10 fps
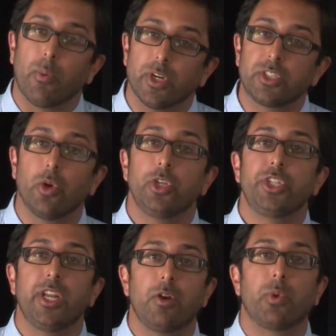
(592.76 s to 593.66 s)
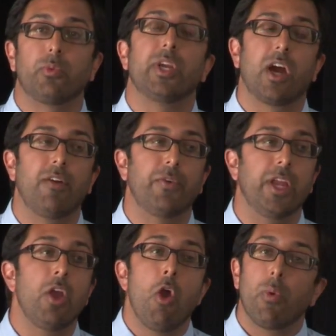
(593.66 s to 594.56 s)
that were associated with
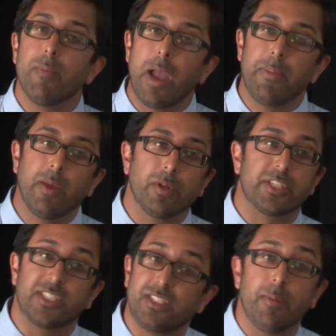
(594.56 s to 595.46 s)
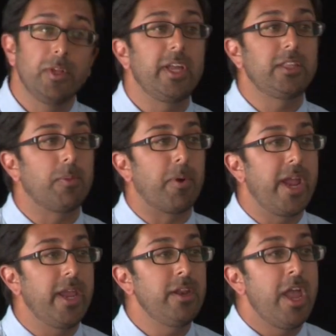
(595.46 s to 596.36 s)
recovery, we might be able to stimulate the
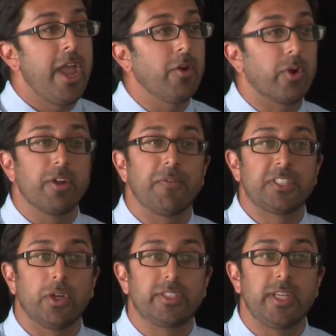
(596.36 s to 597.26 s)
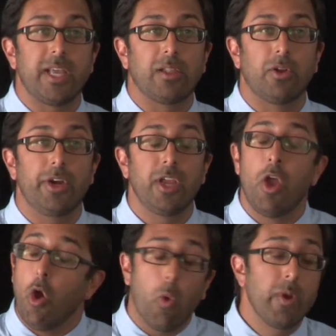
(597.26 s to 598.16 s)
brain in order to facilitate that learning,
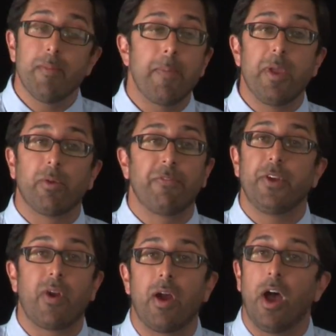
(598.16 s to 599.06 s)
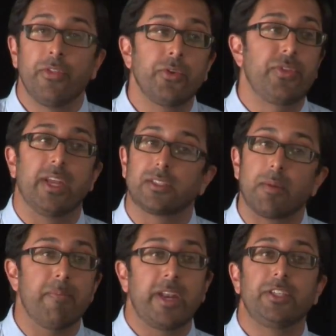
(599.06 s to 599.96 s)
or we might be able to figure out other things
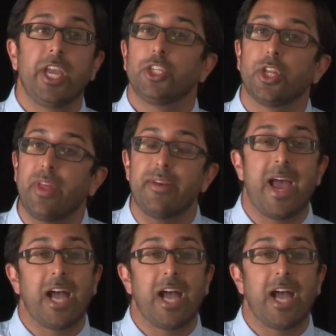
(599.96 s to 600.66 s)
like meditation that